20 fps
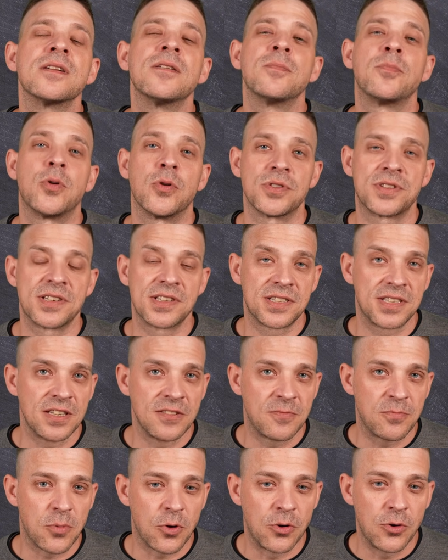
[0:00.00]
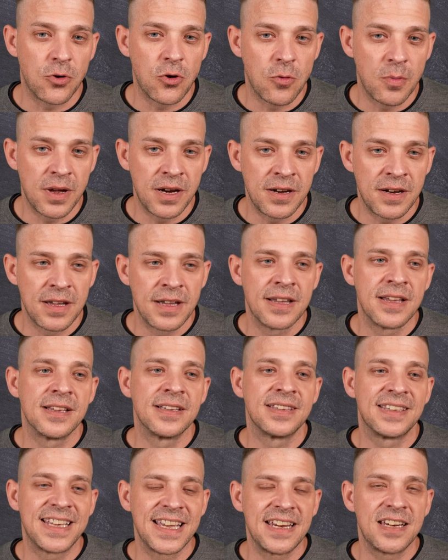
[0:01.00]
Possessivpronomen,
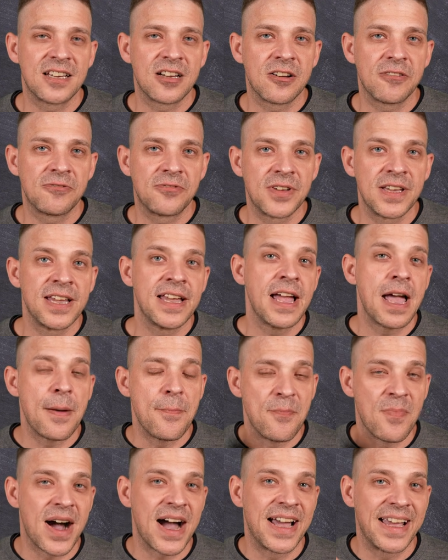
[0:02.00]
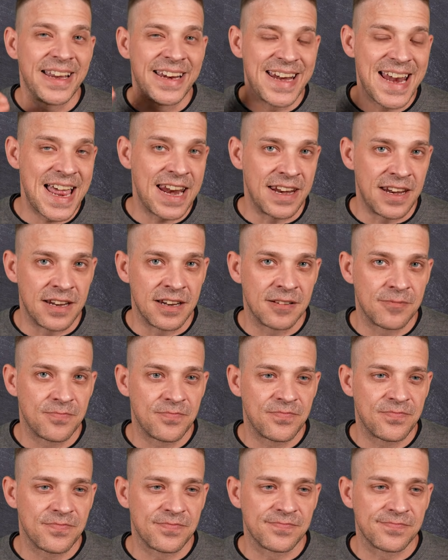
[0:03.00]
den Kaffee, meinen.
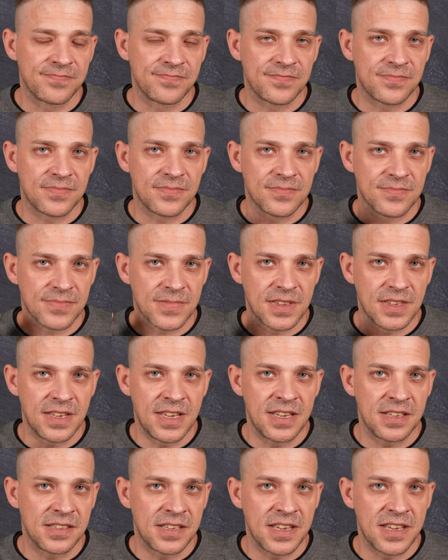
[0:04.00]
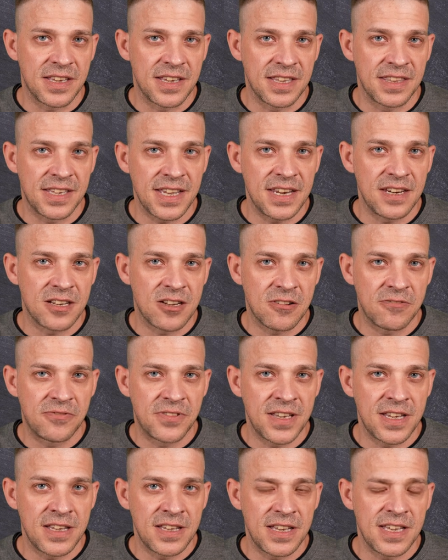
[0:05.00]
Ich trinke den
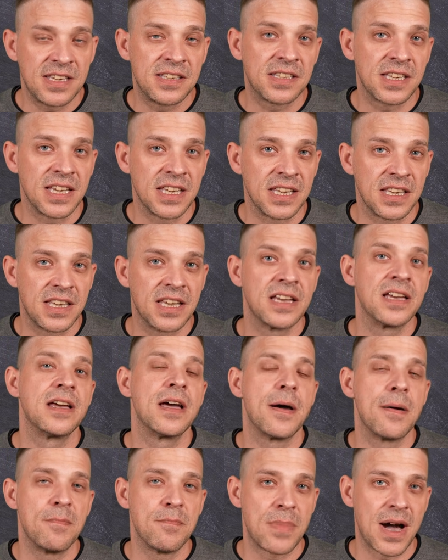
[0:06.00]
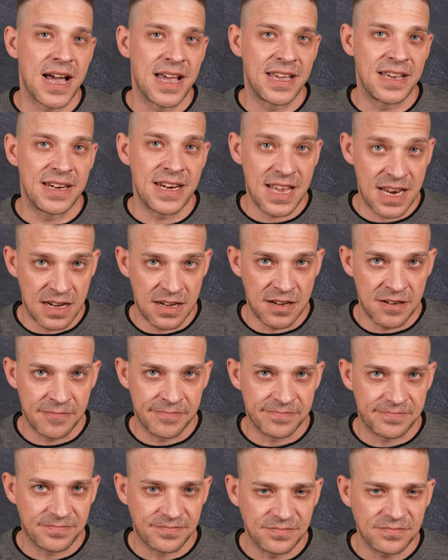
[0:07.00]
Kaffee, ich trinke meinen.
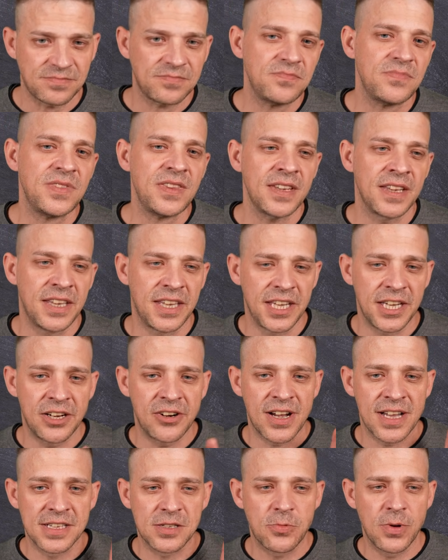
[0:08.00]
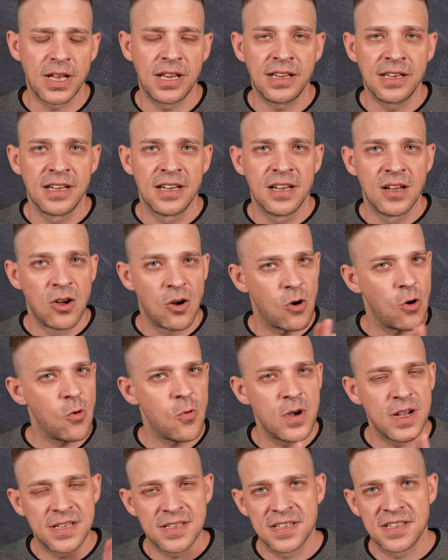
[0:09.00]
Here as well,
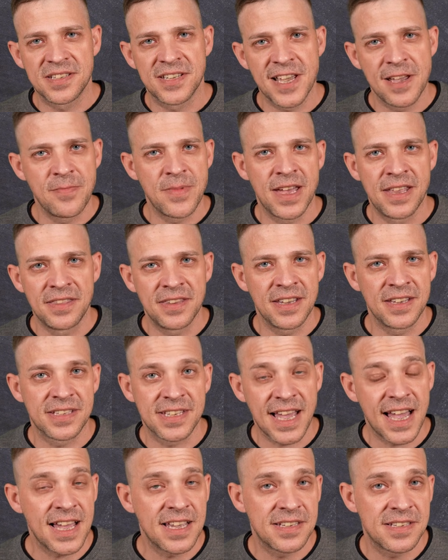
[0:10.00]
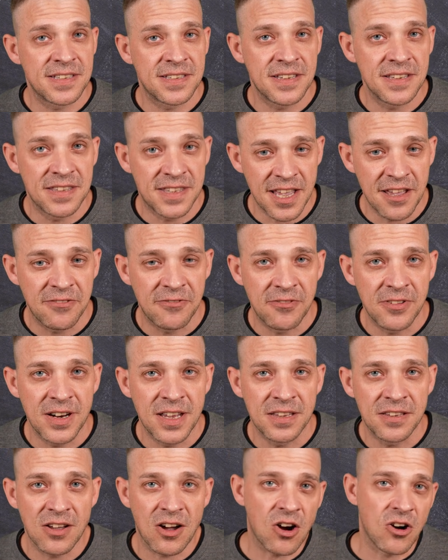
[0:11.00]
always the same endings as the
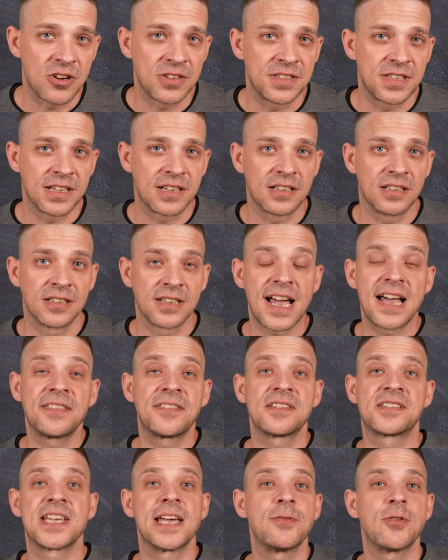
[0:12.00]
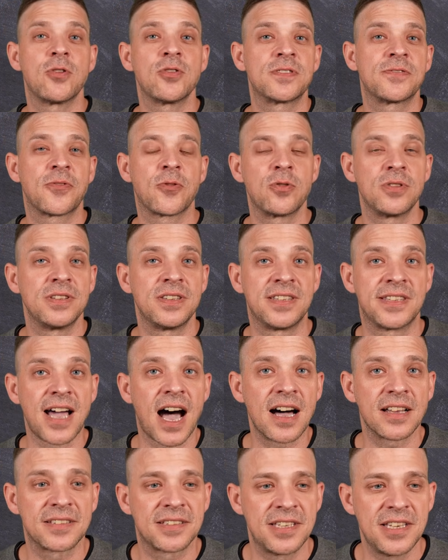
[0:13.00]
definite article. And the same goes for
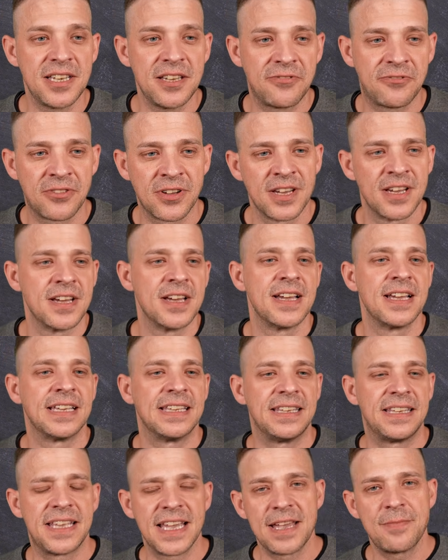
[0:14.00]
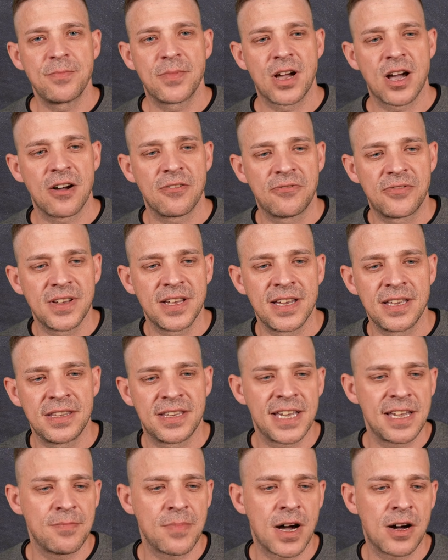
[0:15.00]
Dativ, dem Kaffee,
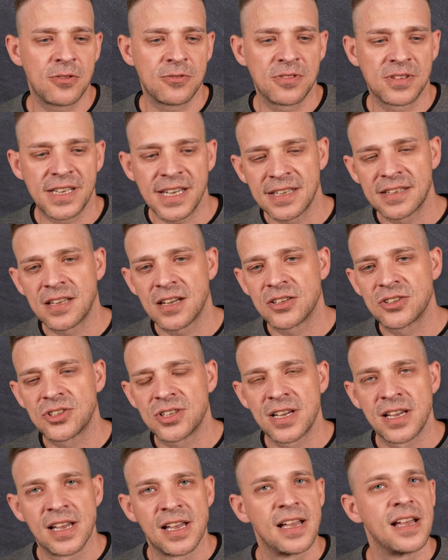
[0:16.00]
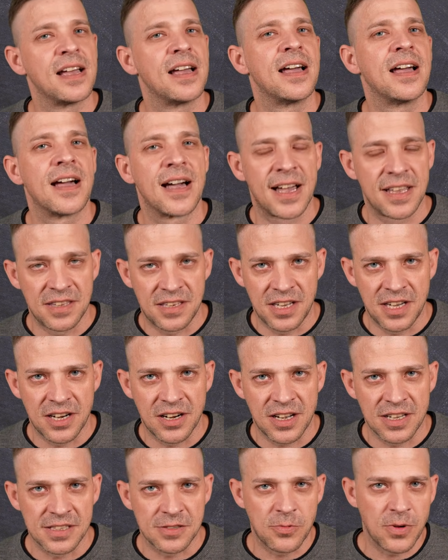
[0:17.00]
dem Auto, der Tasche. And here
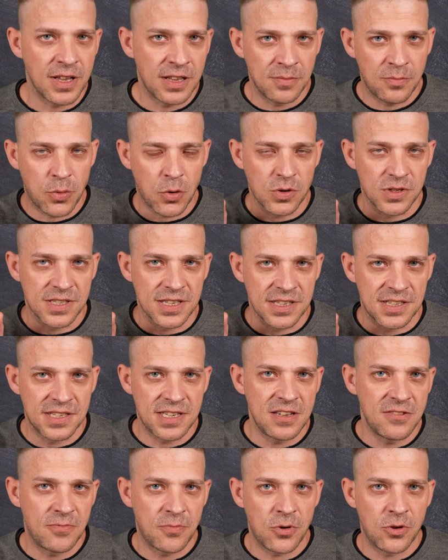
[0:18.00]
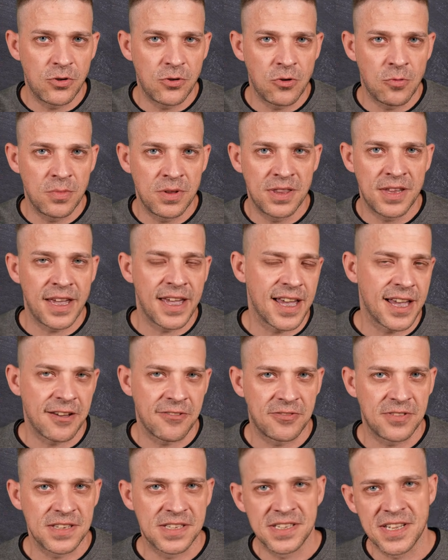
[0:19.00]
as well, possessive pronomen, they
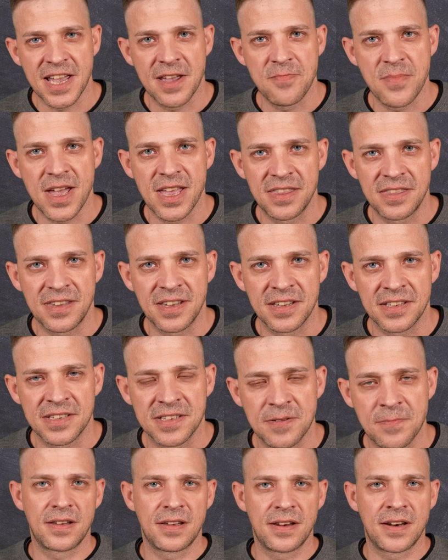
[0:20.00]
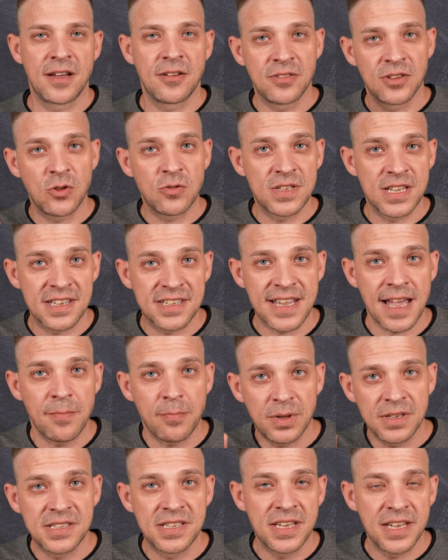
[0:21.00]
have the same endings. Now in those
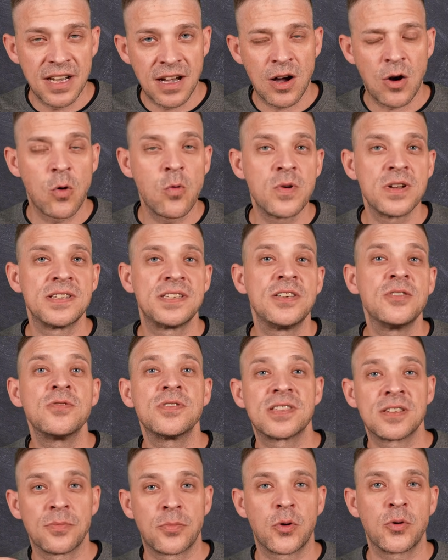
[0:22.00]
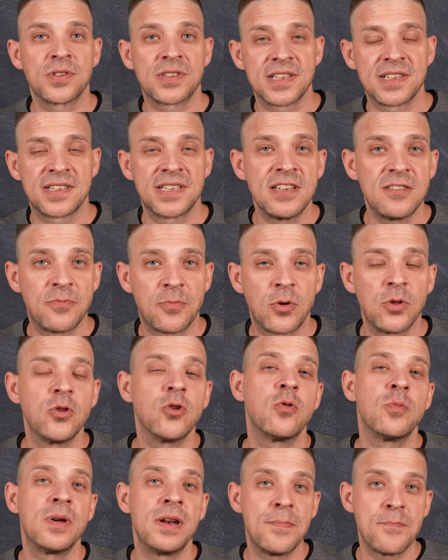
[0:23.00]
examples here, always use the possessive
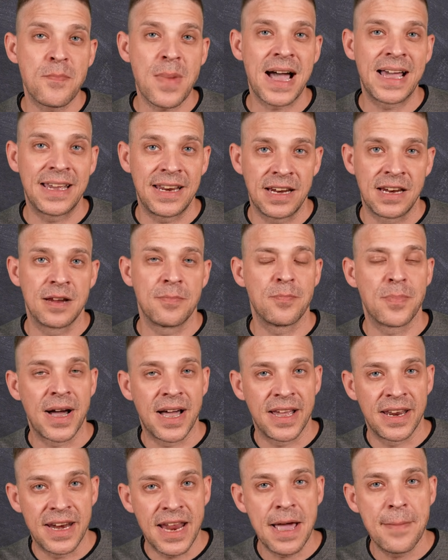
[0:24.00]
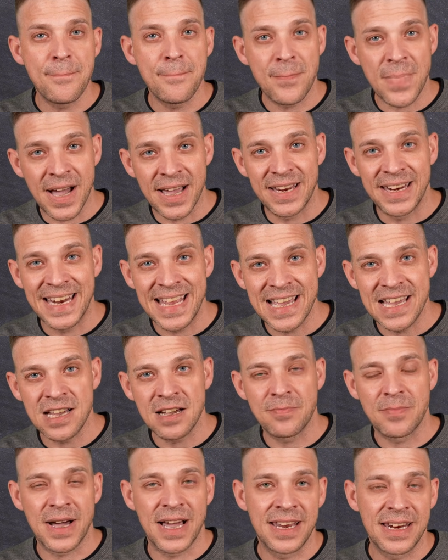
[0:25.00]
pronomen mein, meinem, meiner,
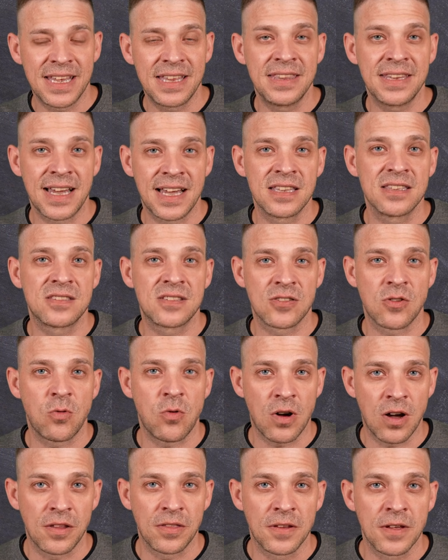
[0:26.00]
meinen, and so on.